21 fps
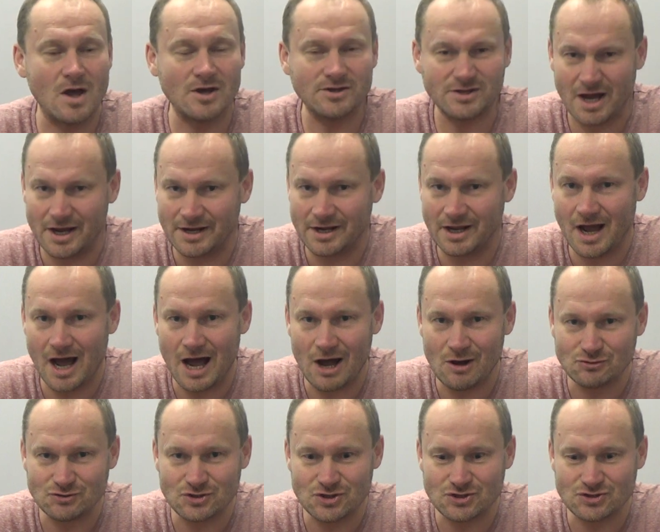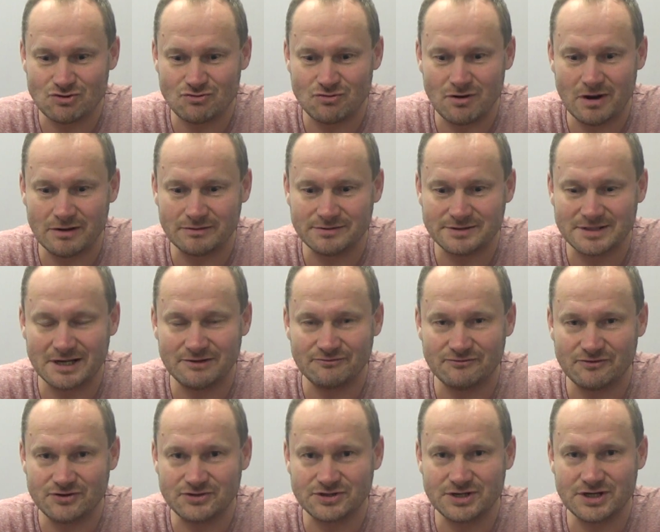tiny houses around San
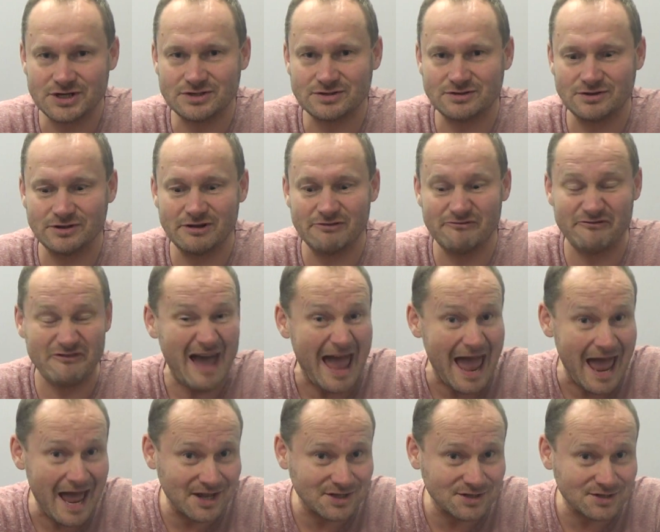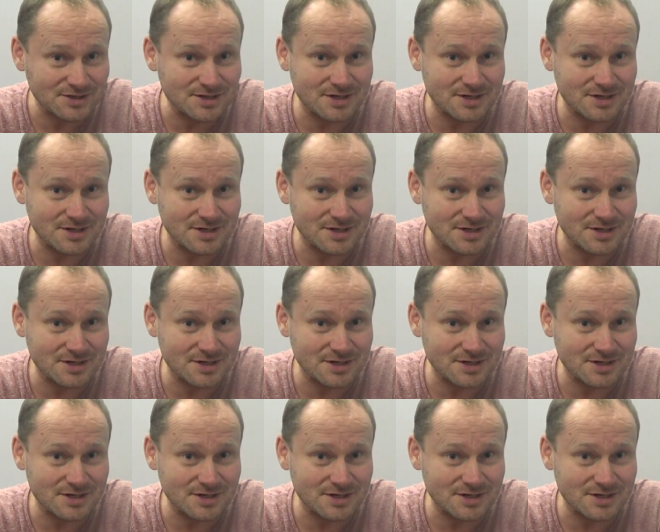Francisco in the vans,